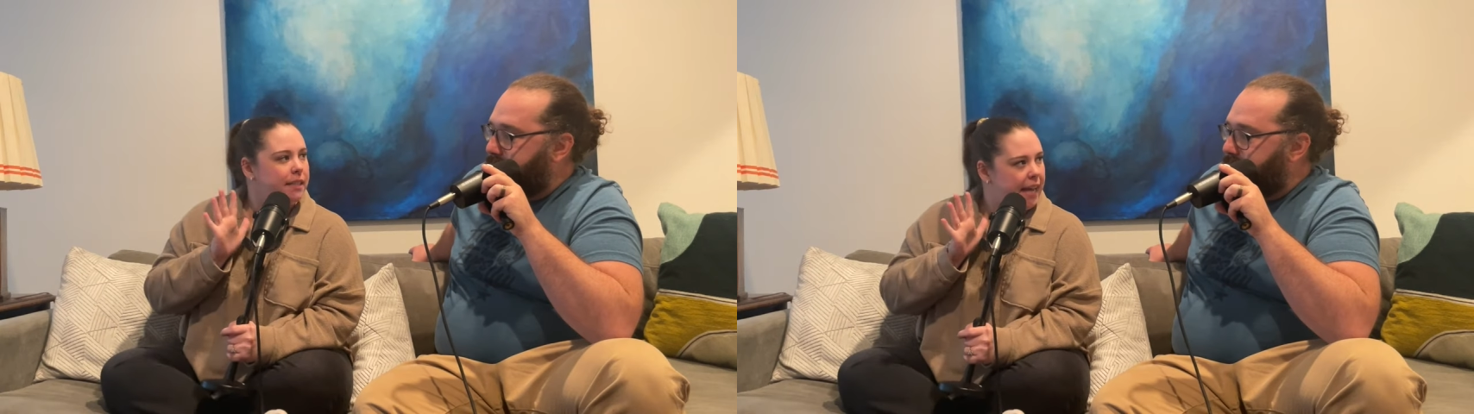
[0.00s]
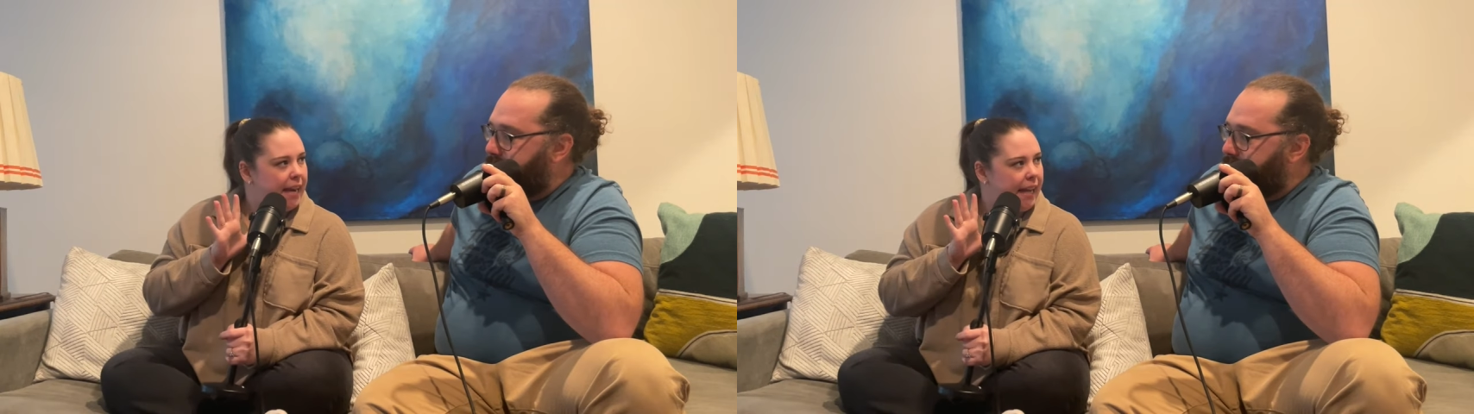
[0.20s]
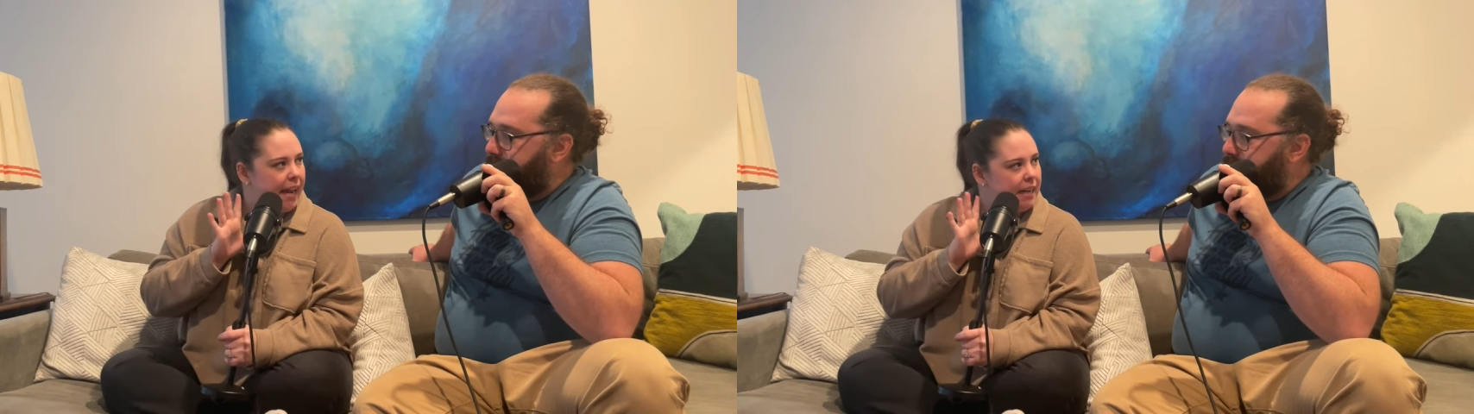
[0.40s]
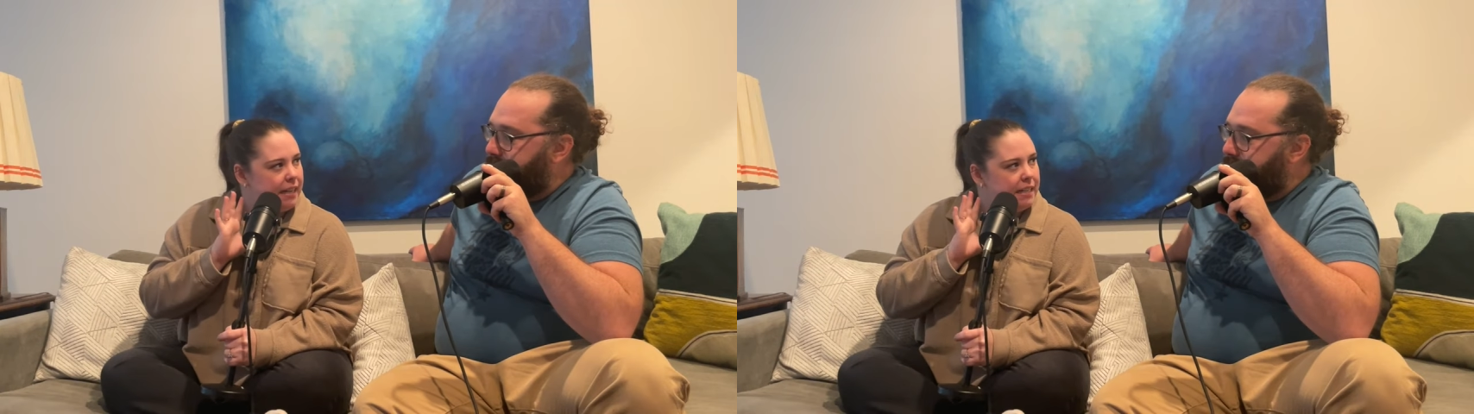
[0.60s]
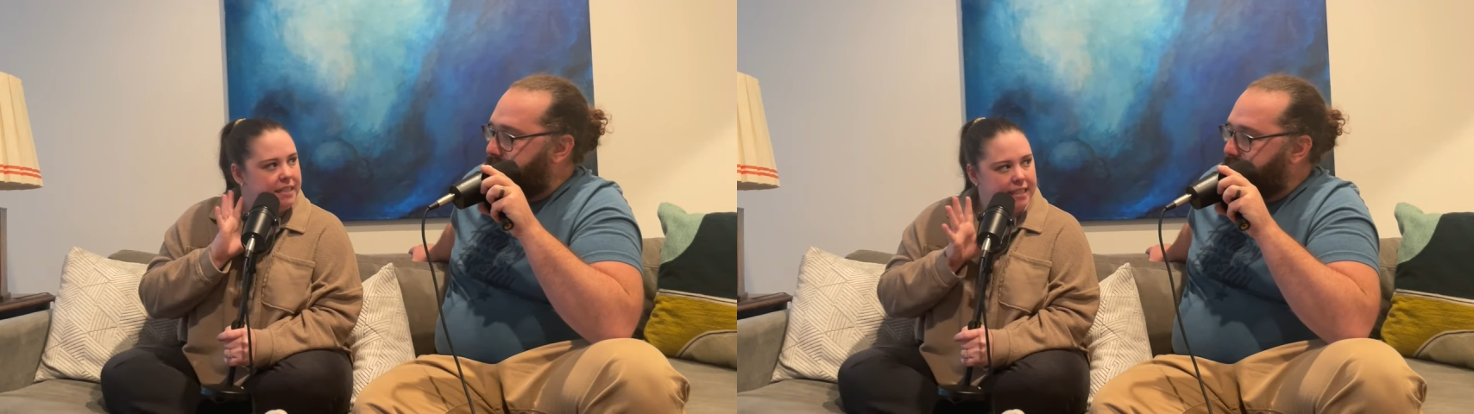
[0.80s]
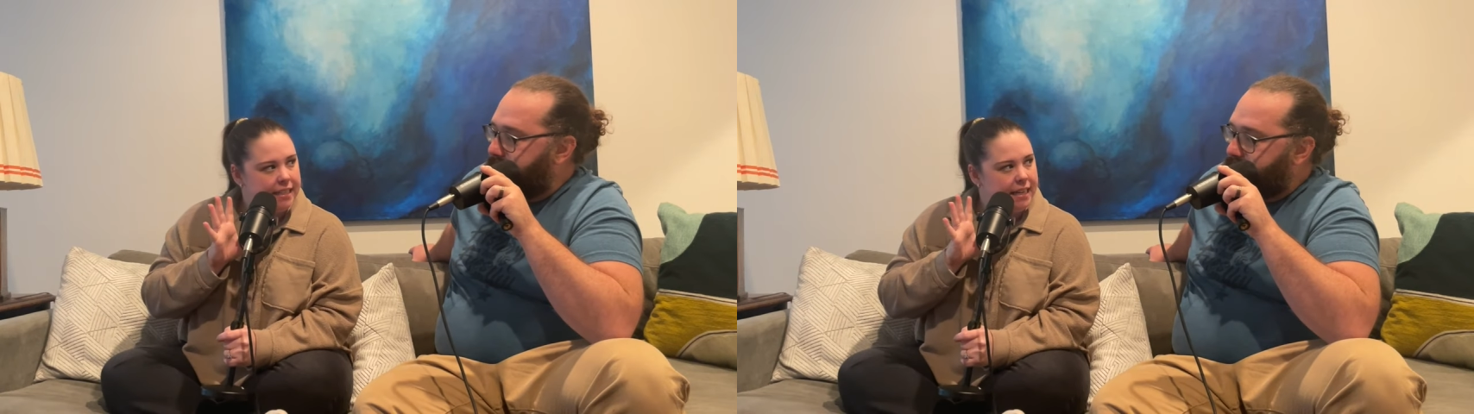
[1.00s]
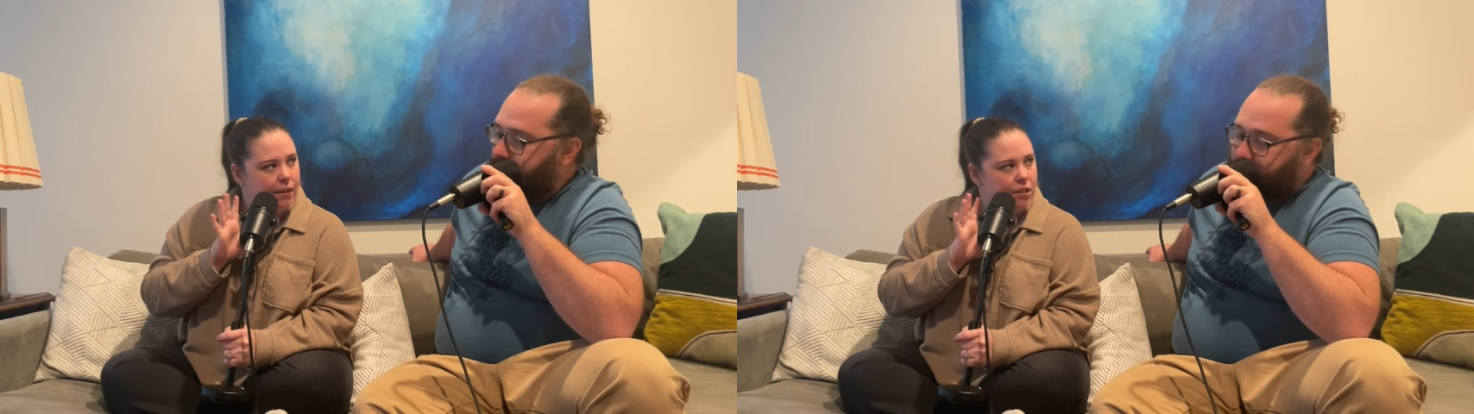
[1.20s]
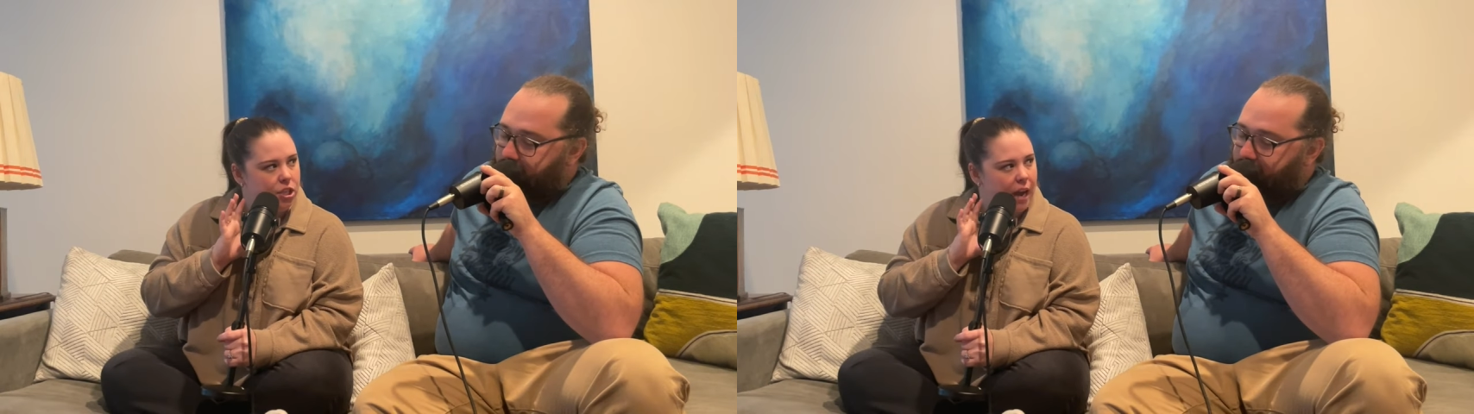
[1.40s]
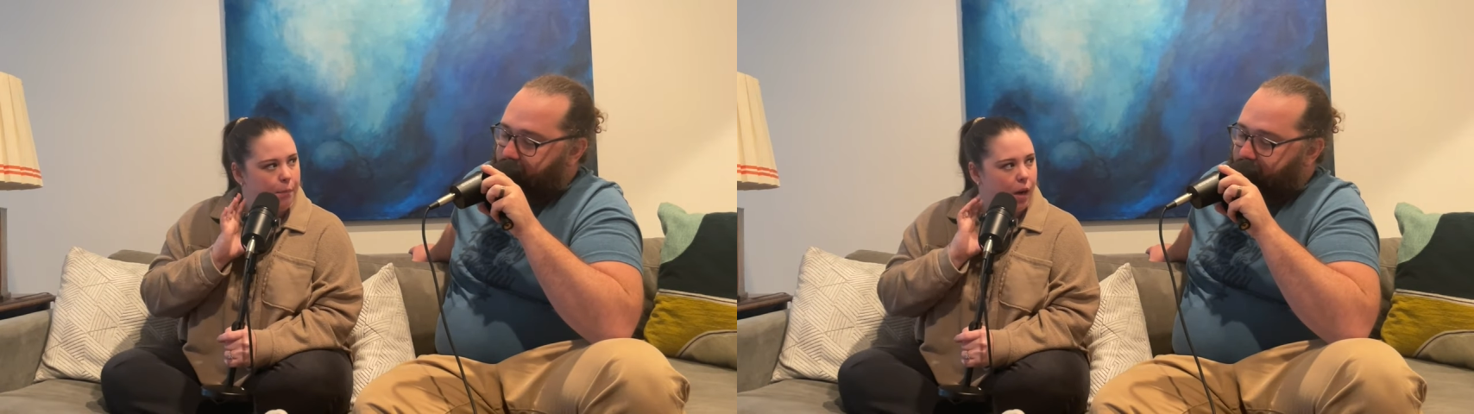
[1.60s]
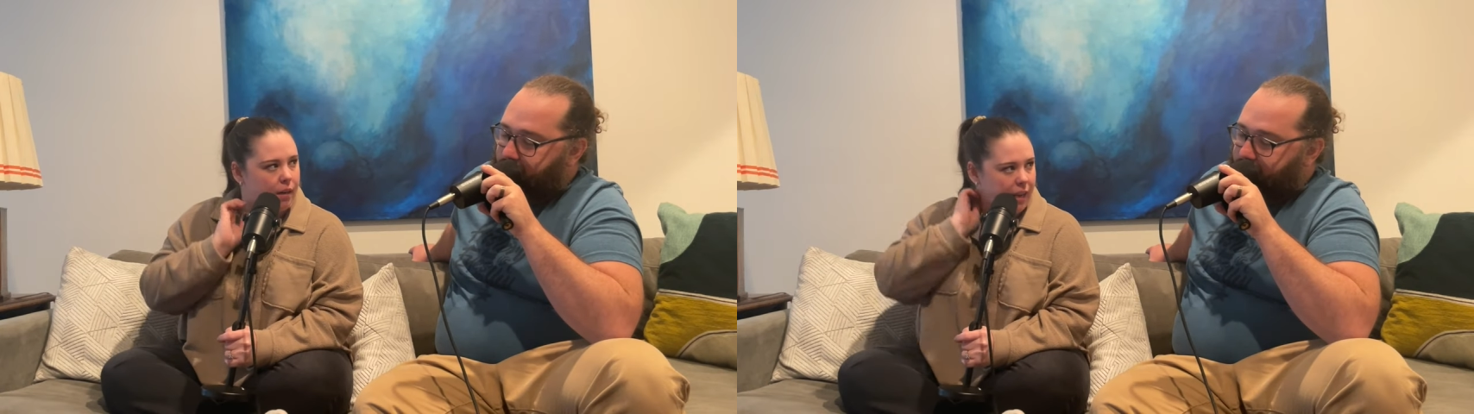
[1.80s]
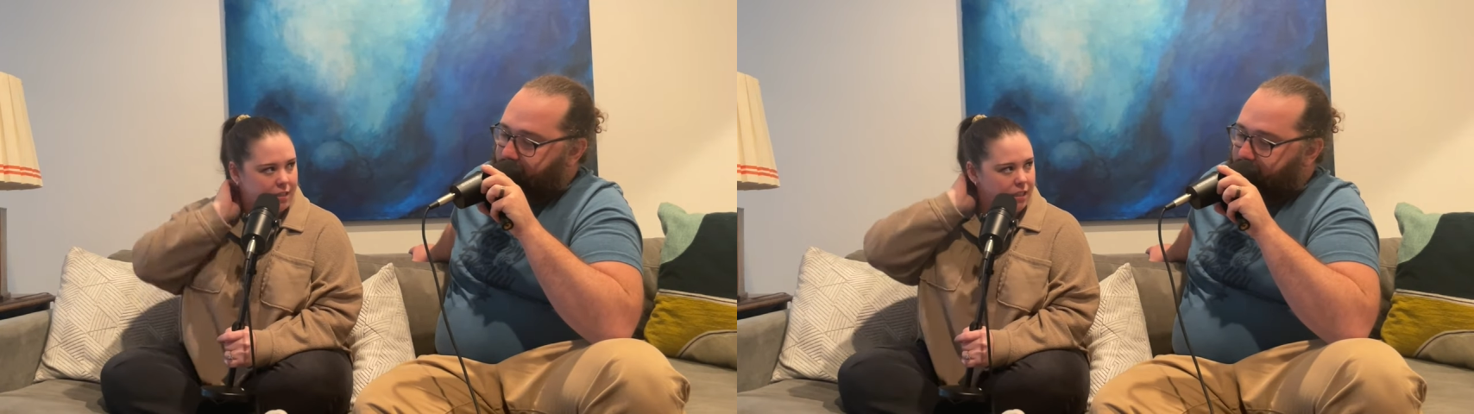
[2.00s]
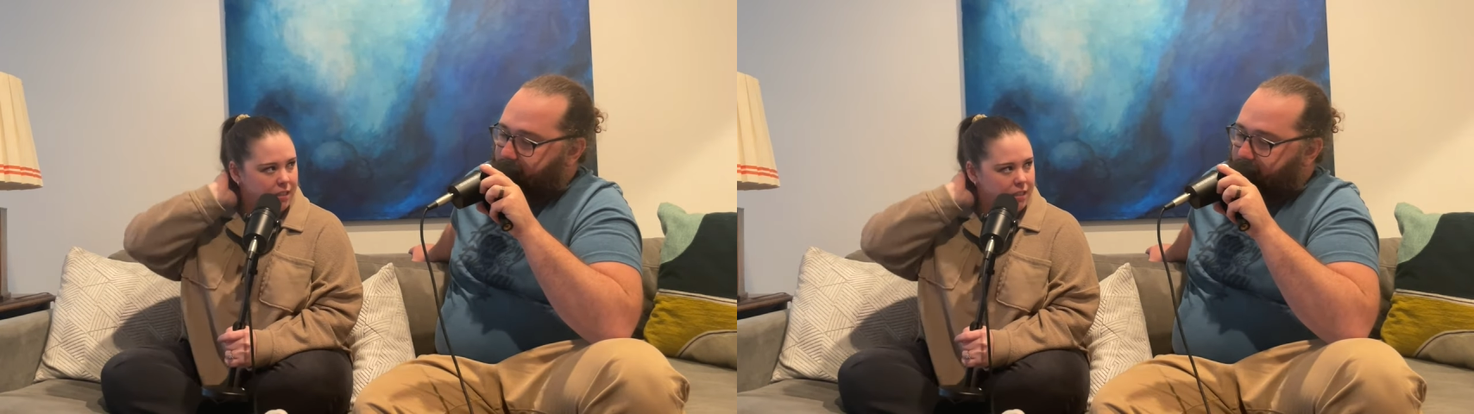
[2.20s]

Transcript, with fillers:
Speaker 1: dedicated sit down and chat podcast that's